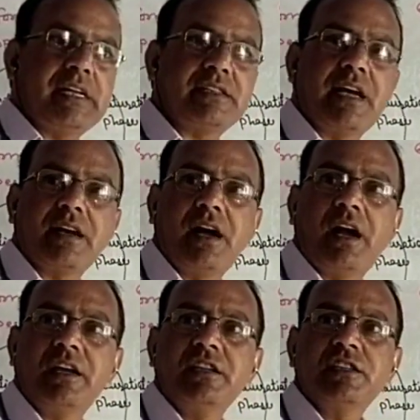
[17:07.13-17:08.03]
cells are
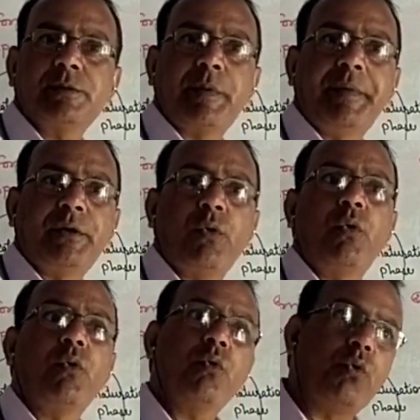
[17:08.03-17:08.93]
called
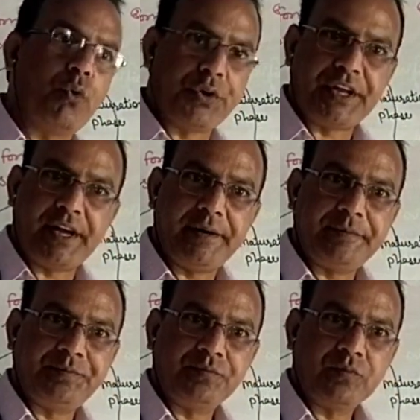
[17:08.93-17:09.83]
spermatogonia.
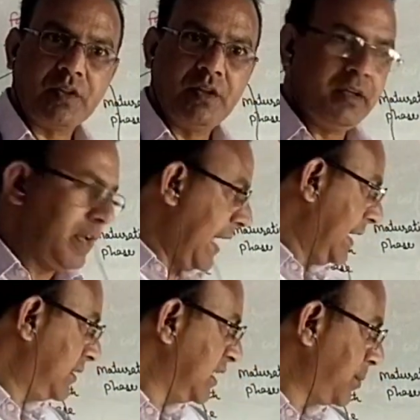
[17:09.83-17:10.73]

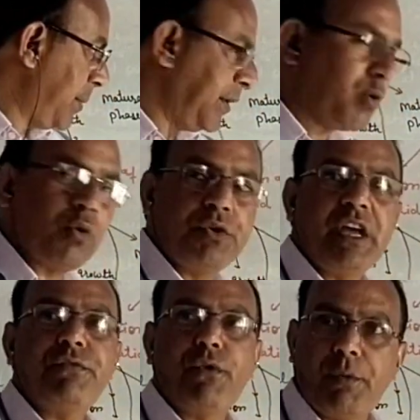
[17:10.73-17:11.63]
As the
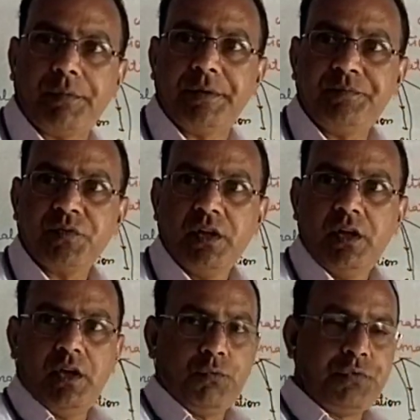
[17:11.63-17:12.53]
spermatogonia form,
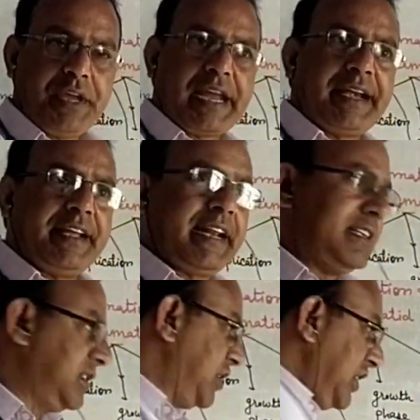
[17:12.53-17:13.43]
we
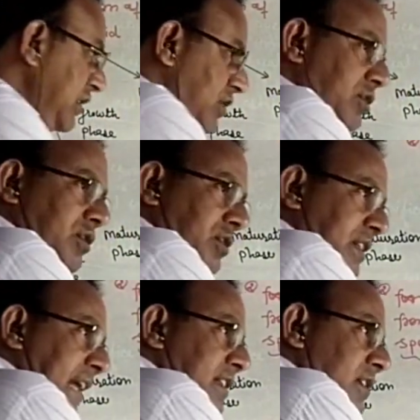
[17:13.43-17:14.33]
categorize these
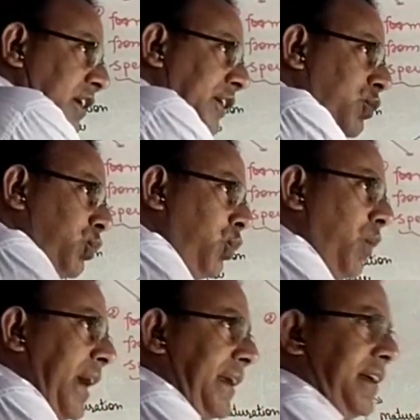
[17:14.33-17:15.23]
cells into
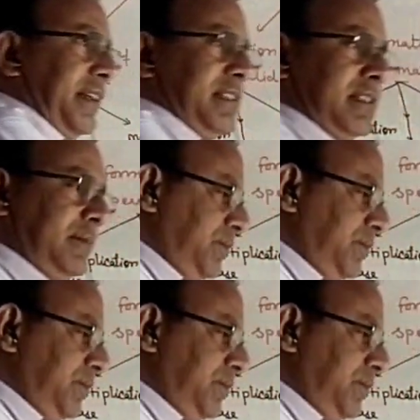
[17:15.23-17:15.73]
2 categories.